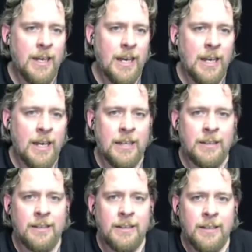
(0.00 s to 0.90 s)

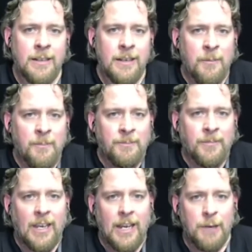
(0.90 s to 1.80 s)
And
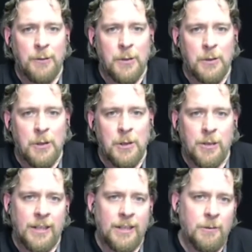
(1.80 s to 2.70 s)
if you
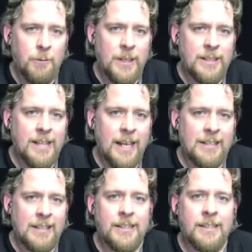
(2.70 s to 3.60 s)
look at the
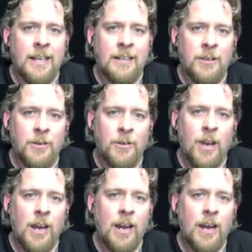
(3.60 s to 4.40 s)
results, then you